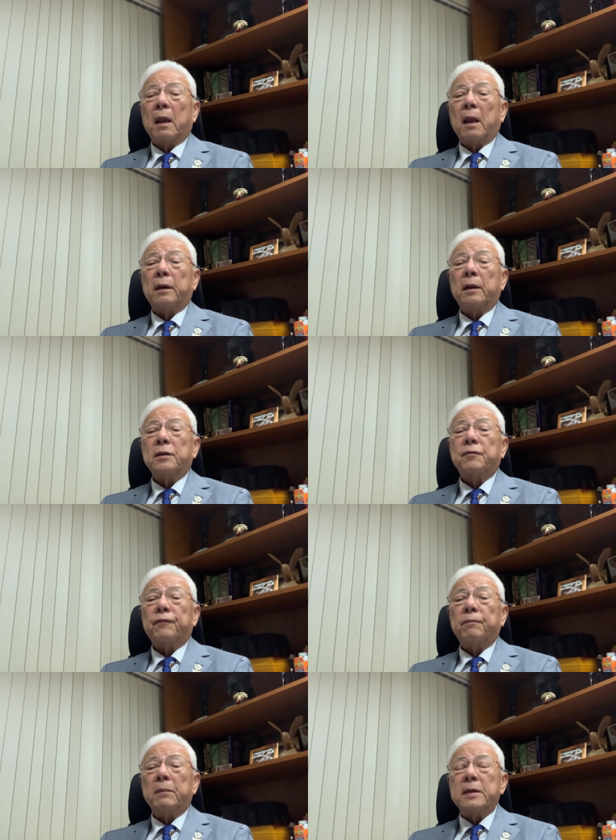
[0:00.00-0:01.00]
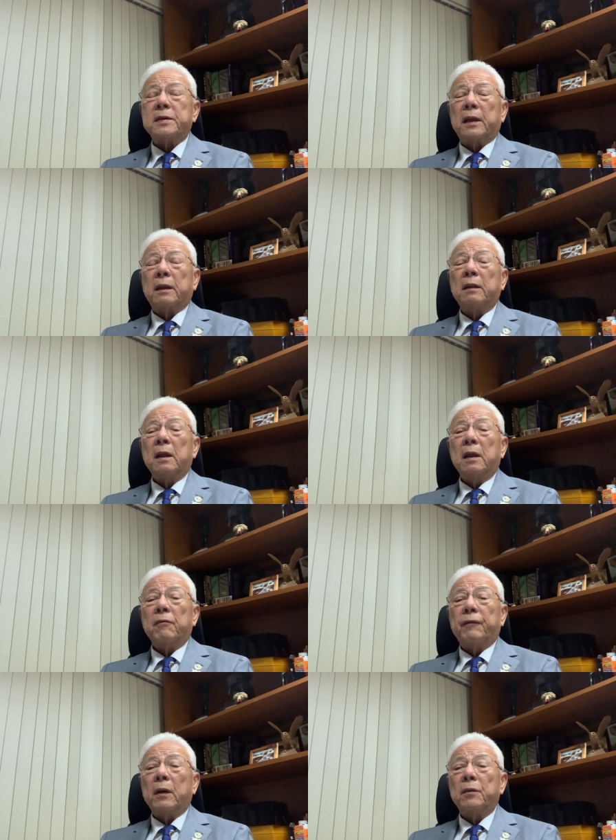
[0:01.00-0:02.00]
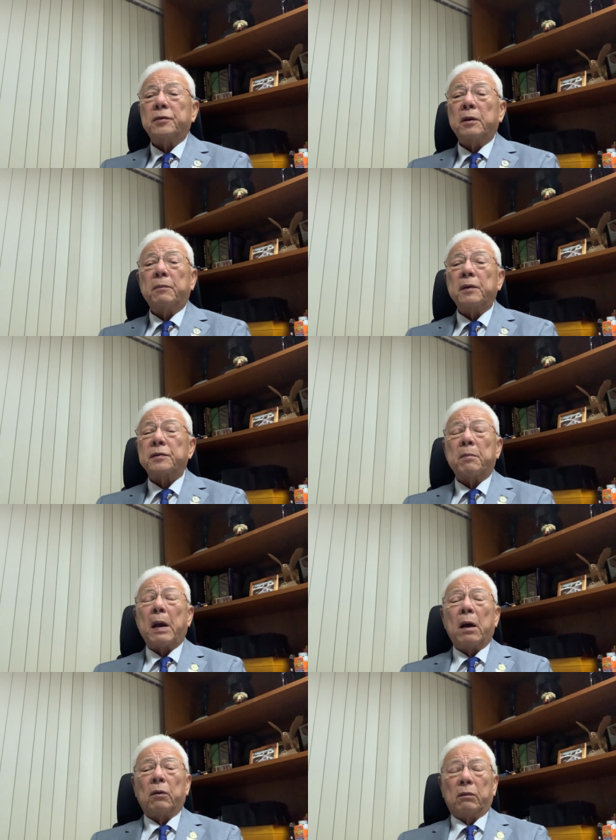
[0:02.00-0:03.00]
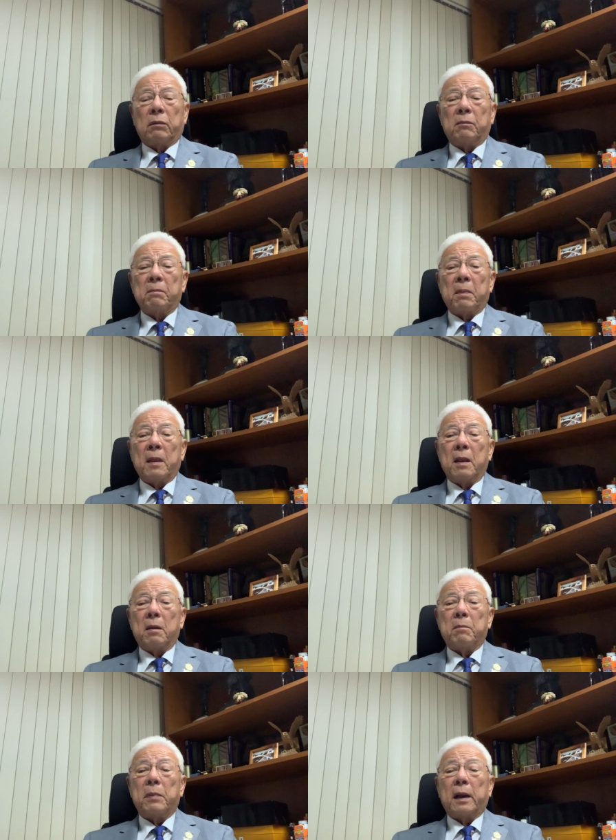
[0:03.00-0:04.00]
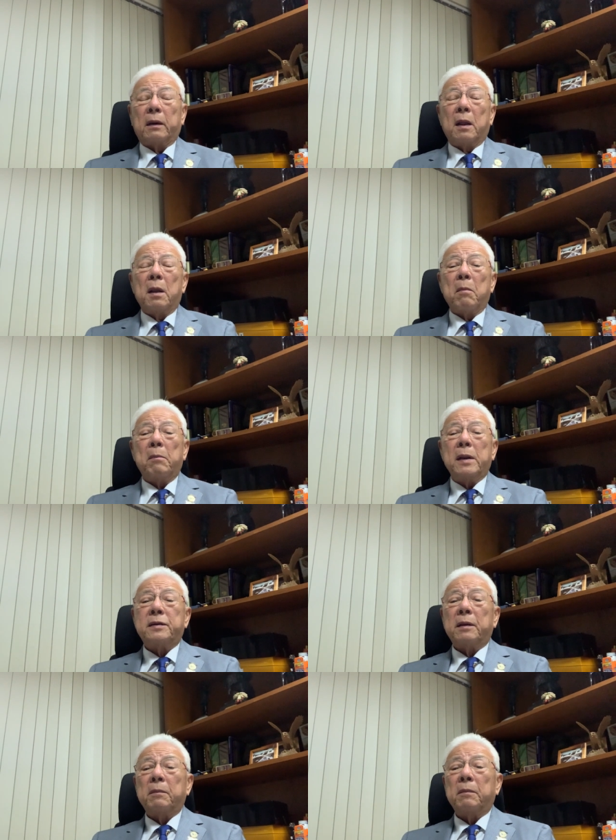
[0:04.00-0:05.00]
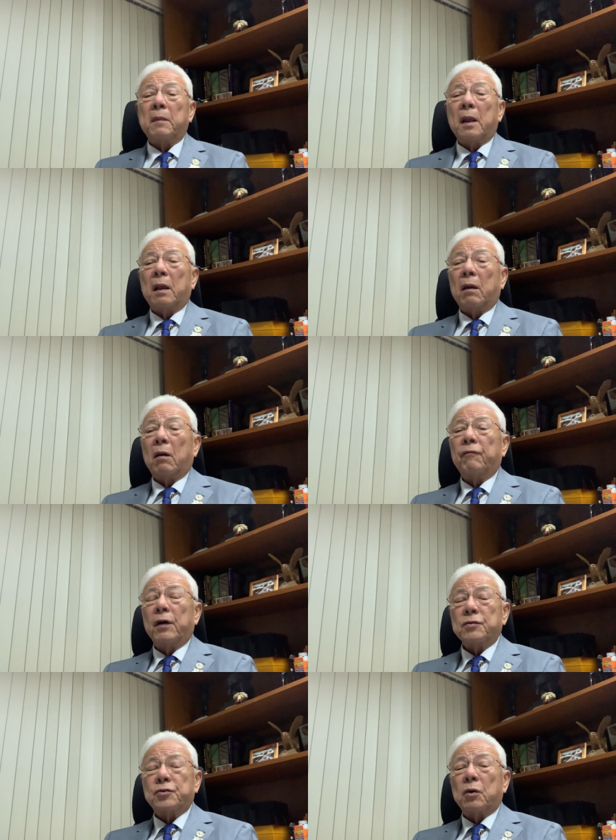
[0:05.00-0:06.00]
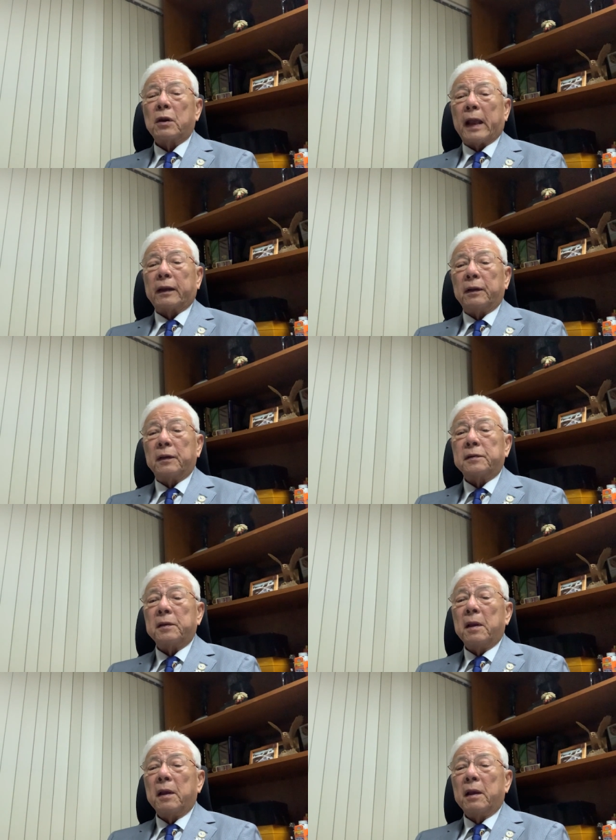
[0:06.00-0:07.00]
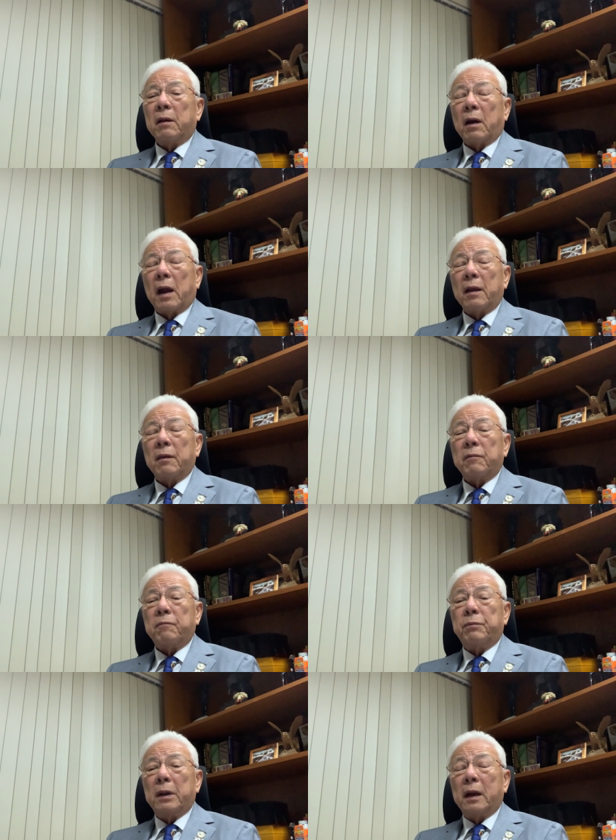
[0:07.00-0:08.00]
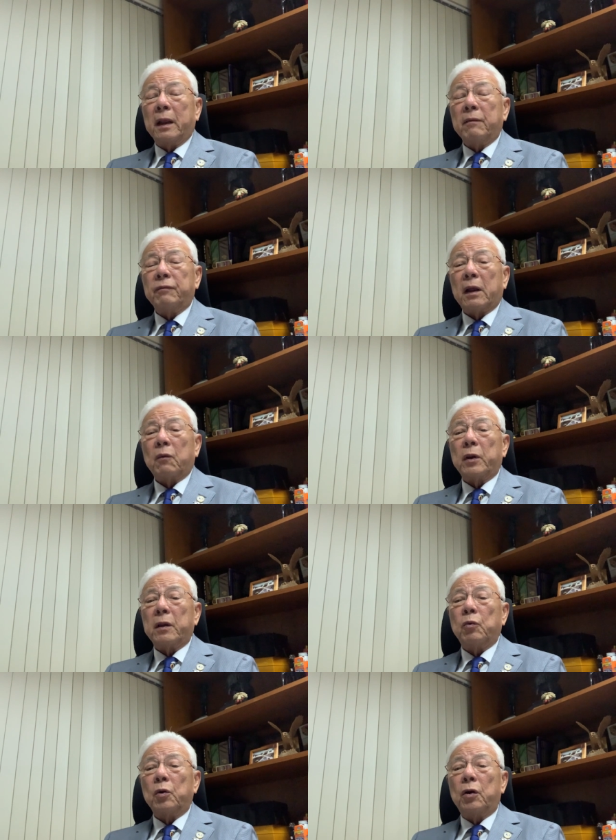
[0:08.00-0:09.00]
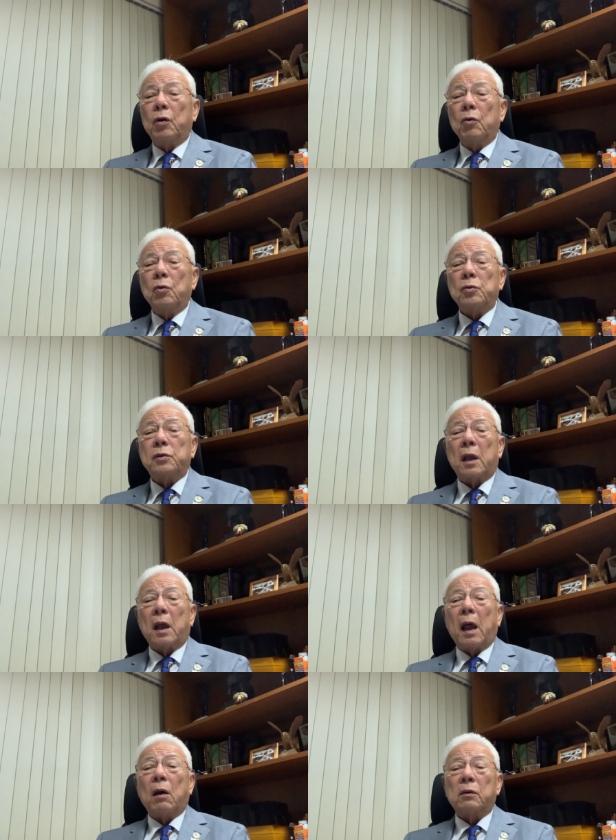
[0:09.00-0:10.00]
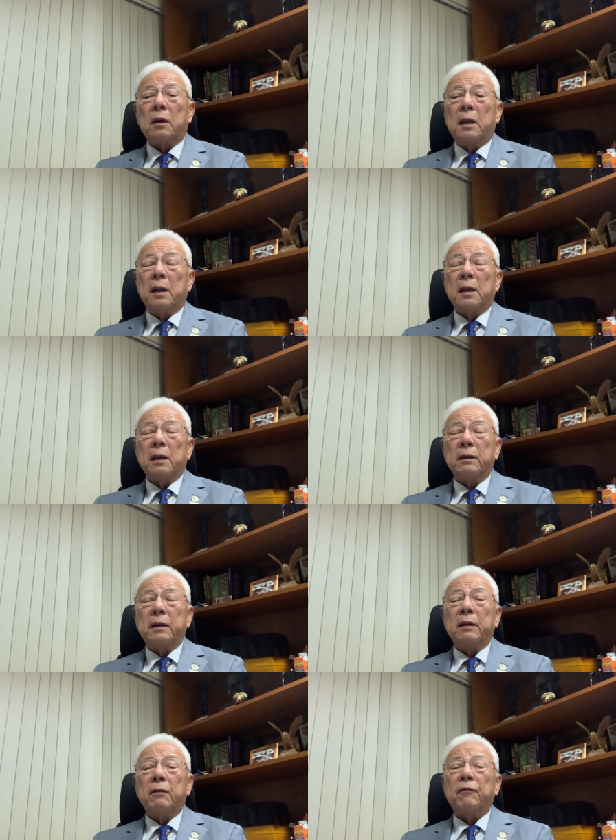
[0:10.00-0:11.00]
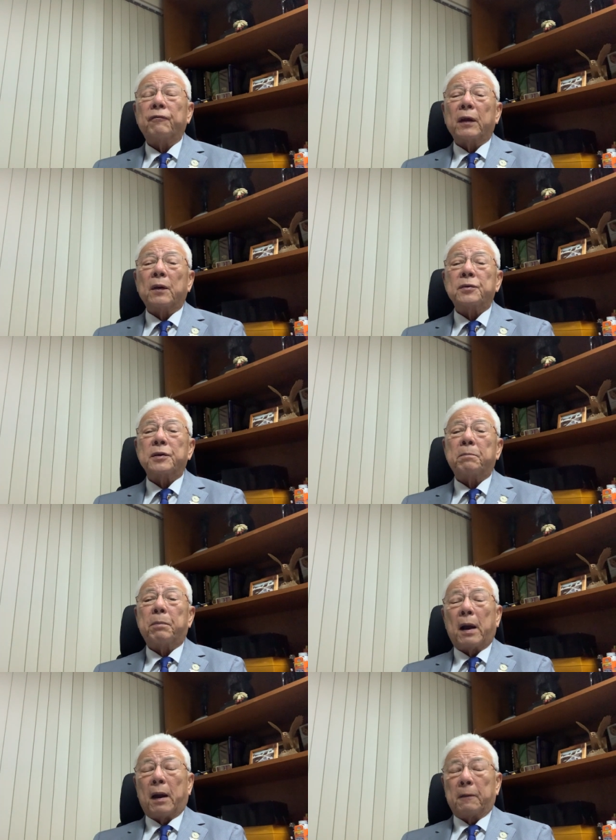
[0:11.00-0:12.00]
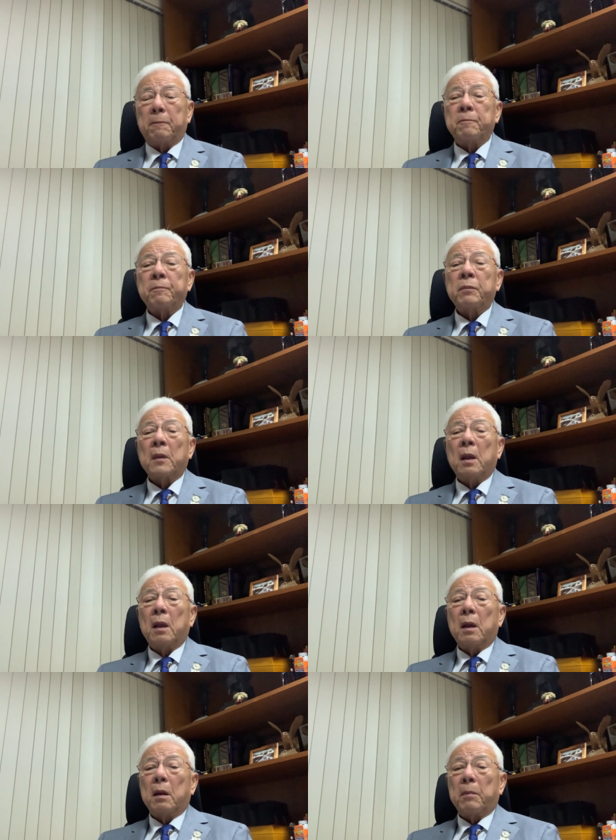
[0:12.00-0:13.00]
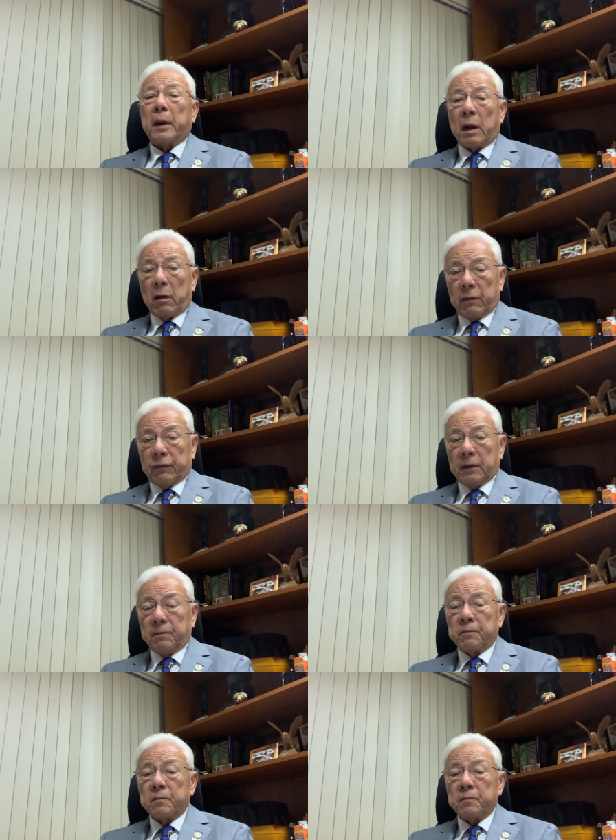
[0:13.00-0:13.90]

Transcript: At each meeting, fellowship is abound, but meeting virtual like this I believed that we would lose out the fellowship part. But however,